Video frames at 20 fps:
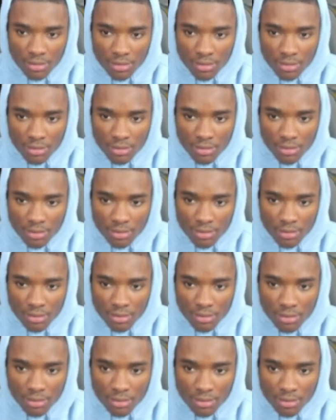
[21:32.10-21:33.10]

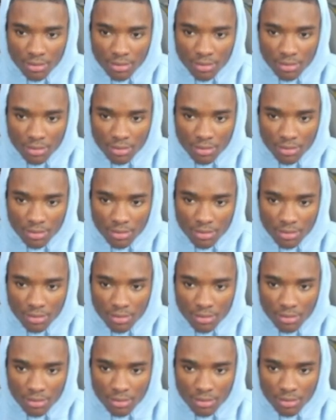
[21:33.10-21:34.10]

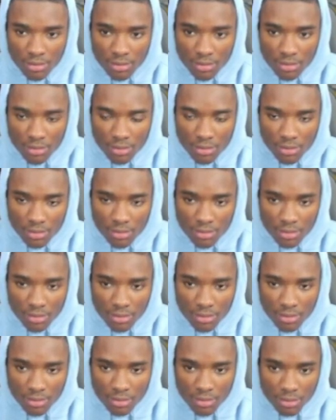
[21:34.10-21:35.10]

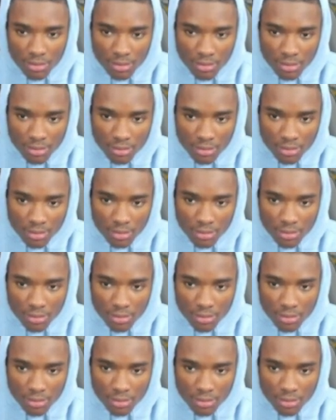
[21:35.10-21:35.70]
This person isn't speaking.